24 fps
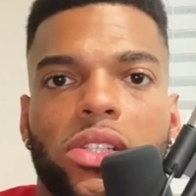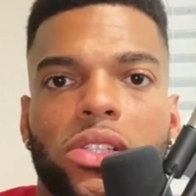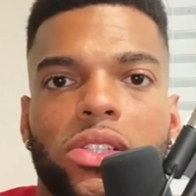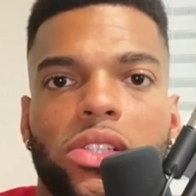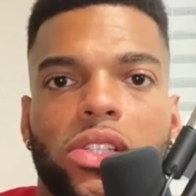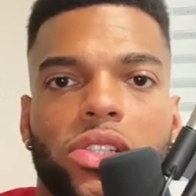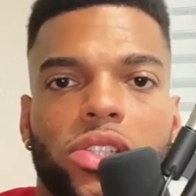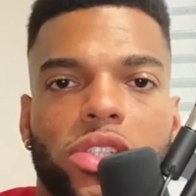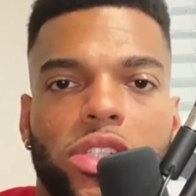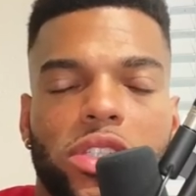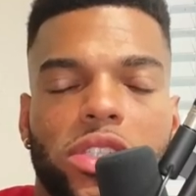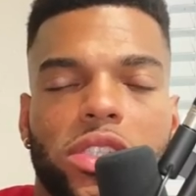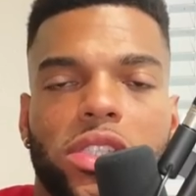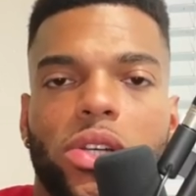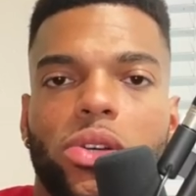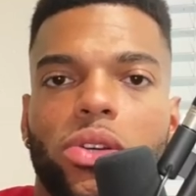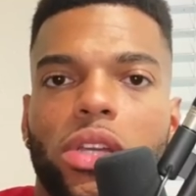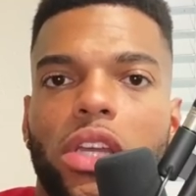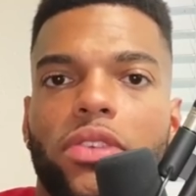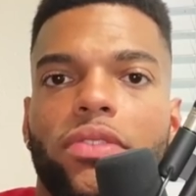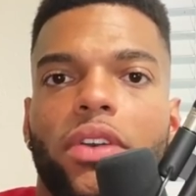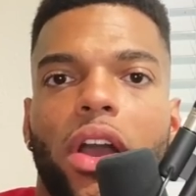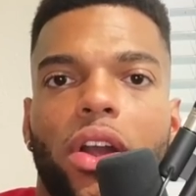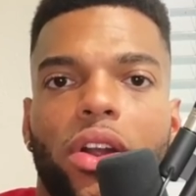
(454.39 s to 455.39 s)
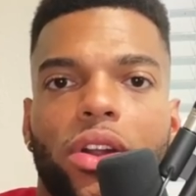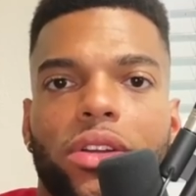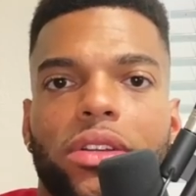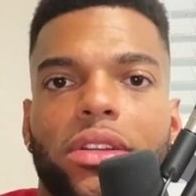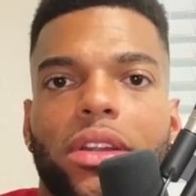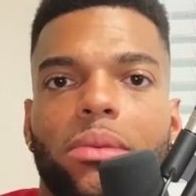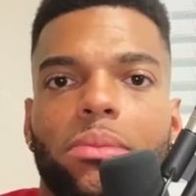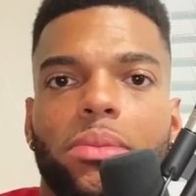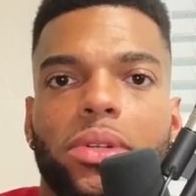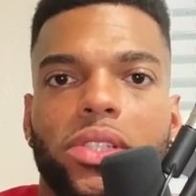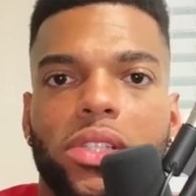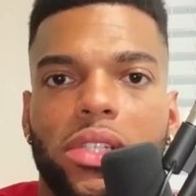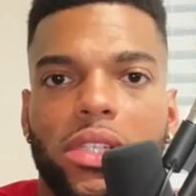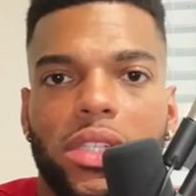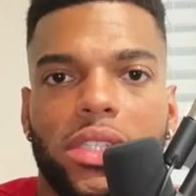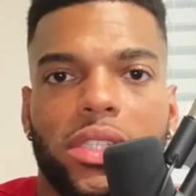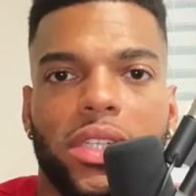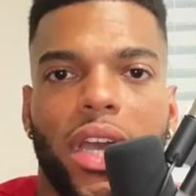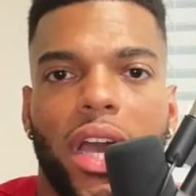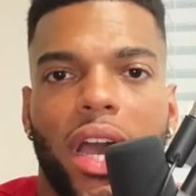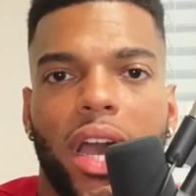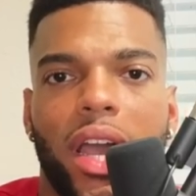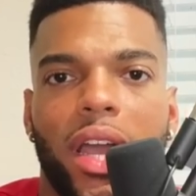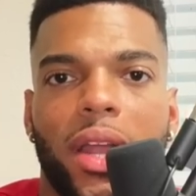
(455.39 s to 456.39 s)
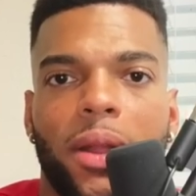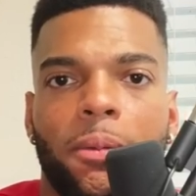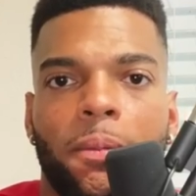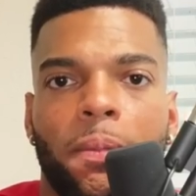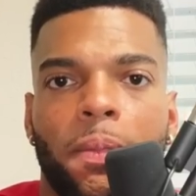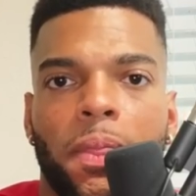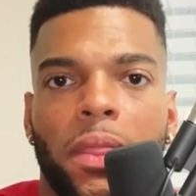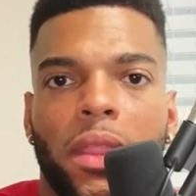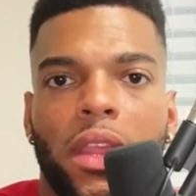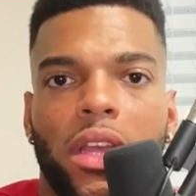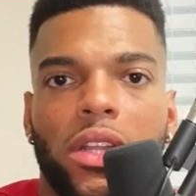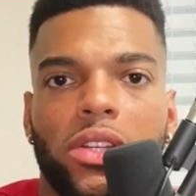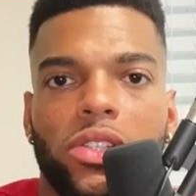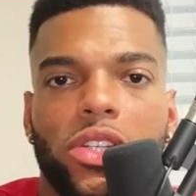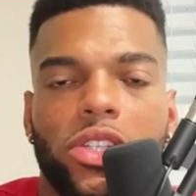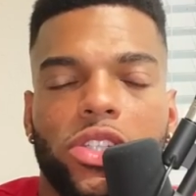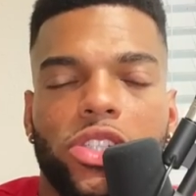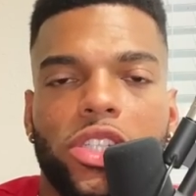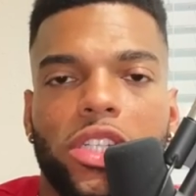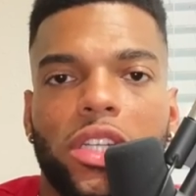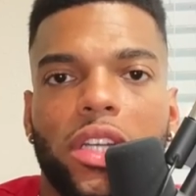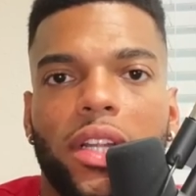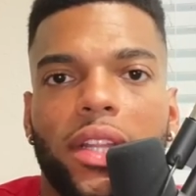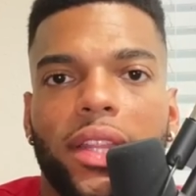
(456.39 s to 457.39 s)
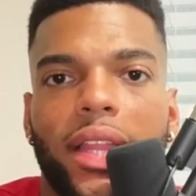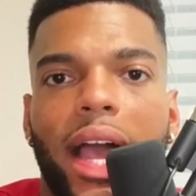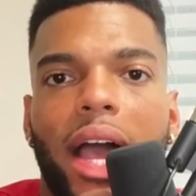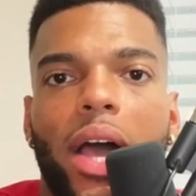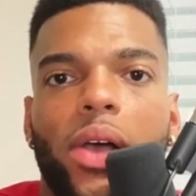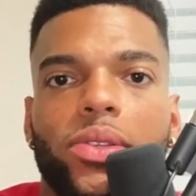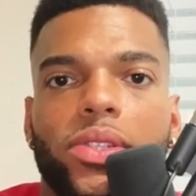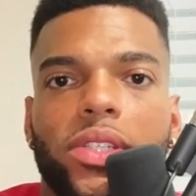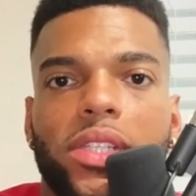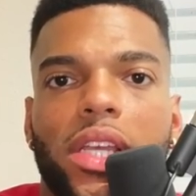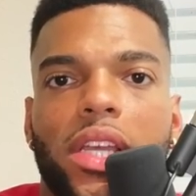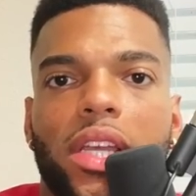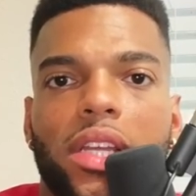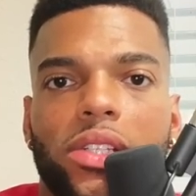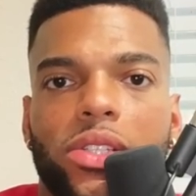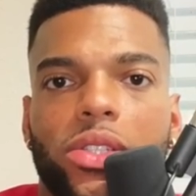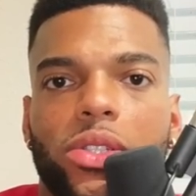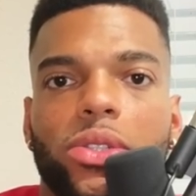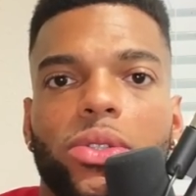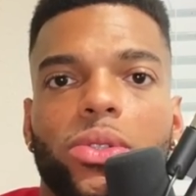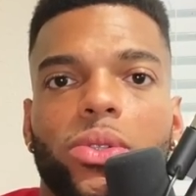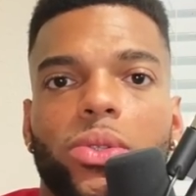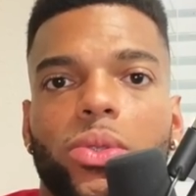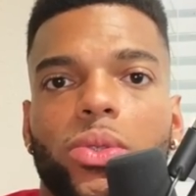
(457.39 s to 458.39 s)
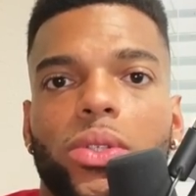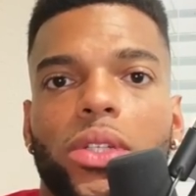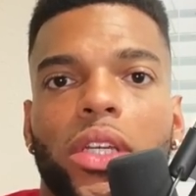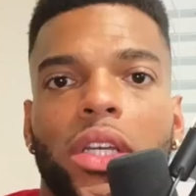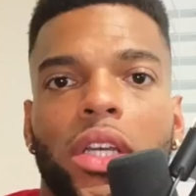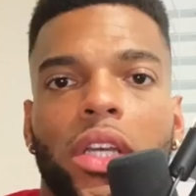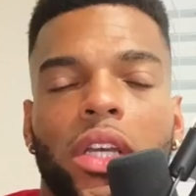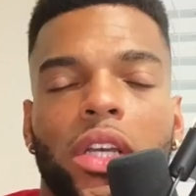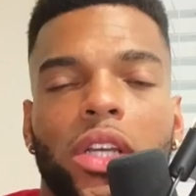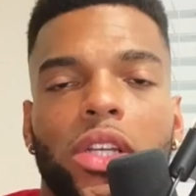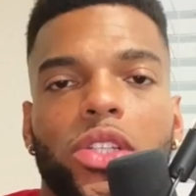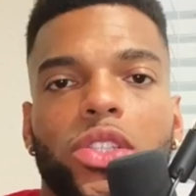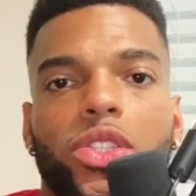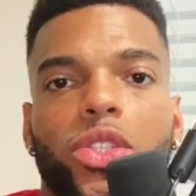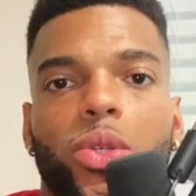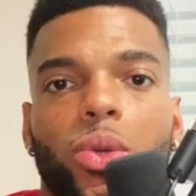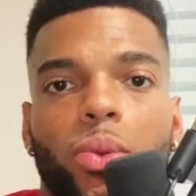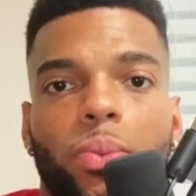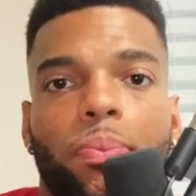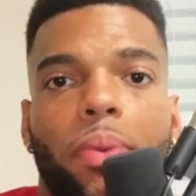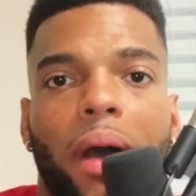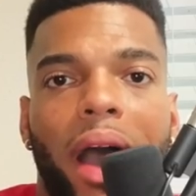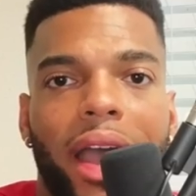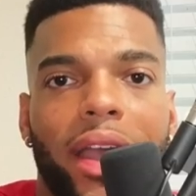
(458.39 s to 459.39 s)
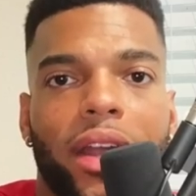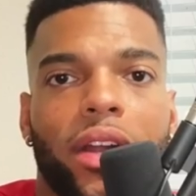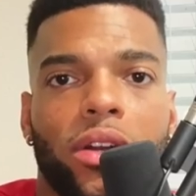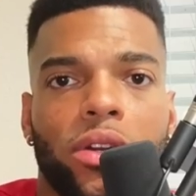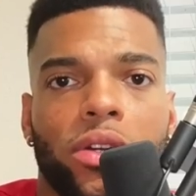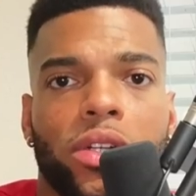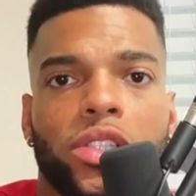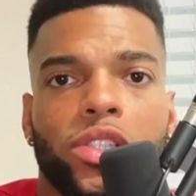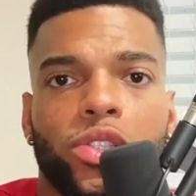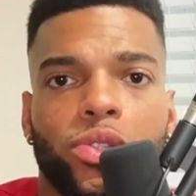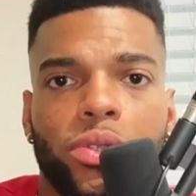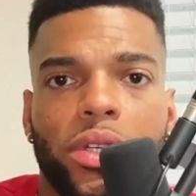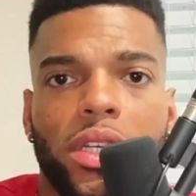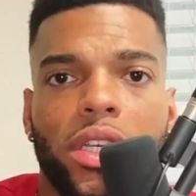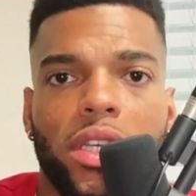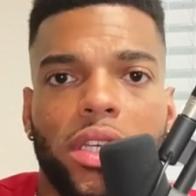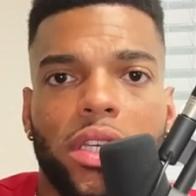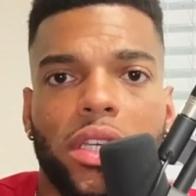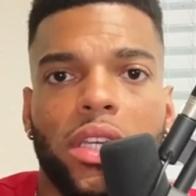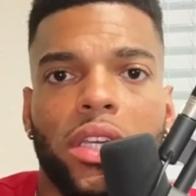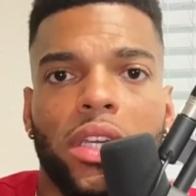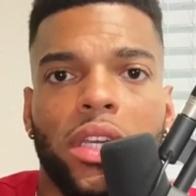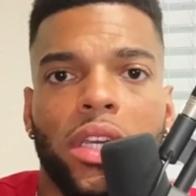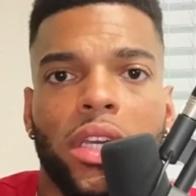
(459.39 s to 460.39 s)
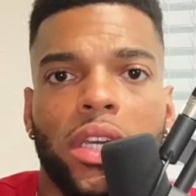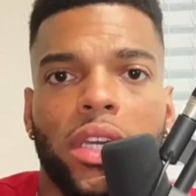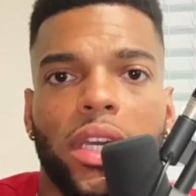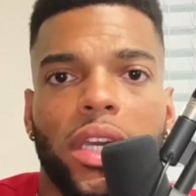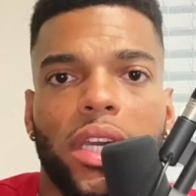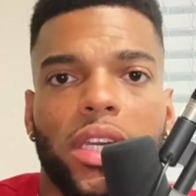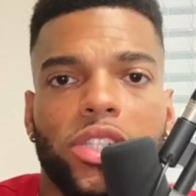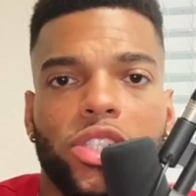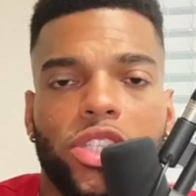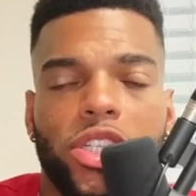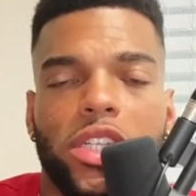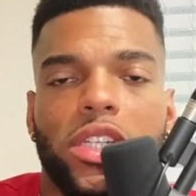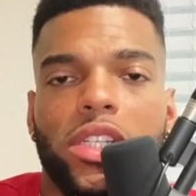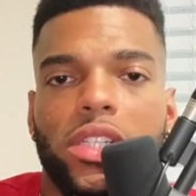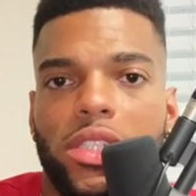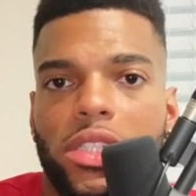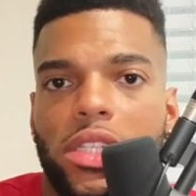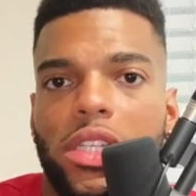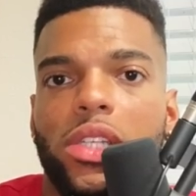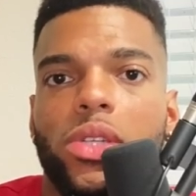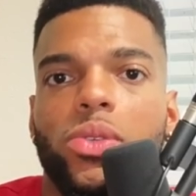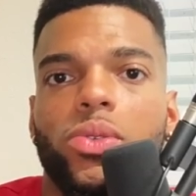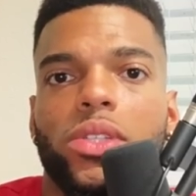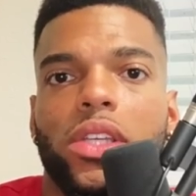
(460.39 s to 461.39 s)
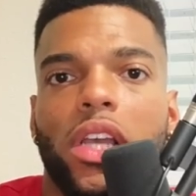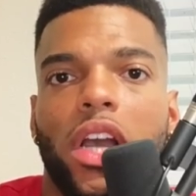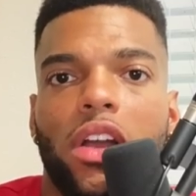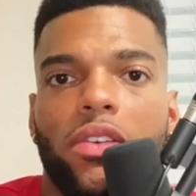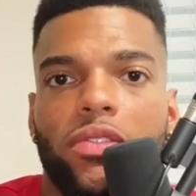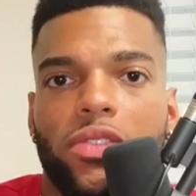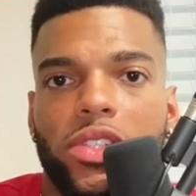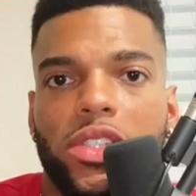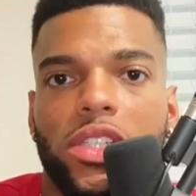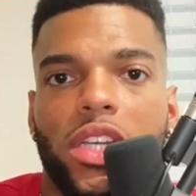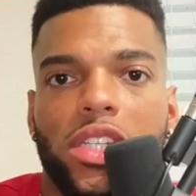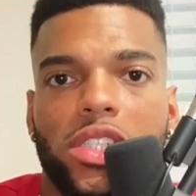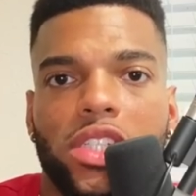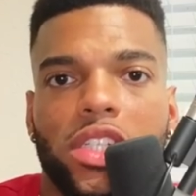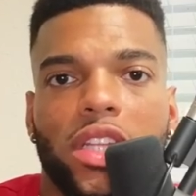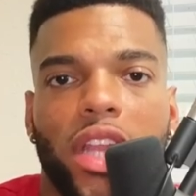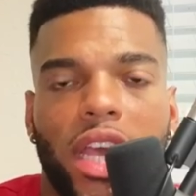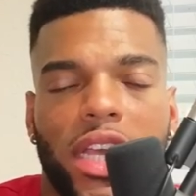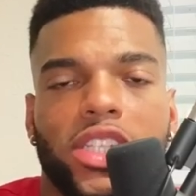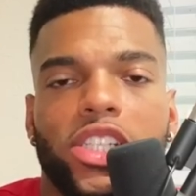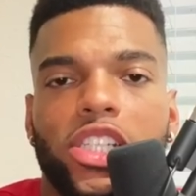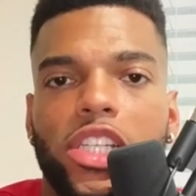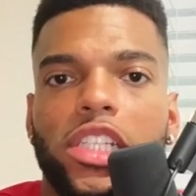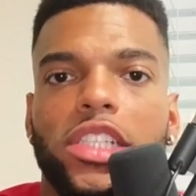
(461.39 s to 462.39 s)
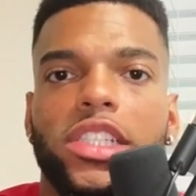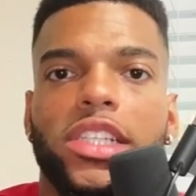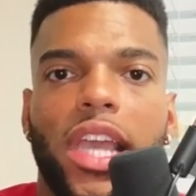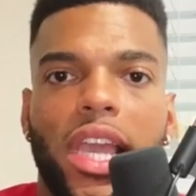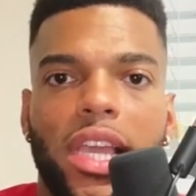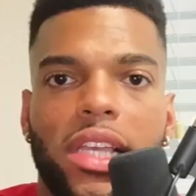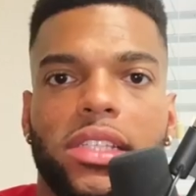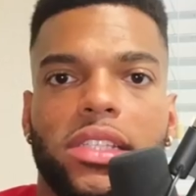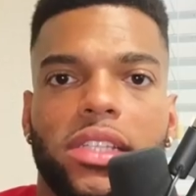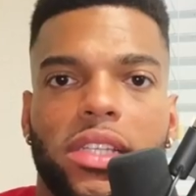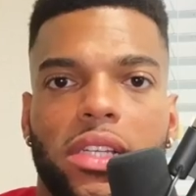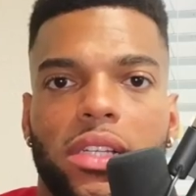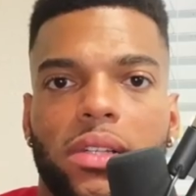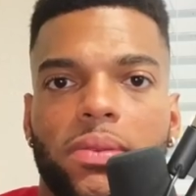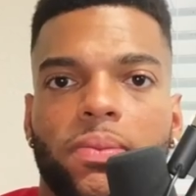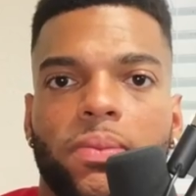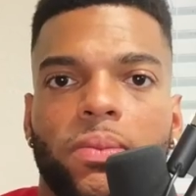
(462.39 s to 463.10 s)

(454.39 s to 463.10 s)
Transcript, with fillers: Does she still give out her number to this guy? Does she allow said dude to buy her a drink and she continues conversation like she takes it?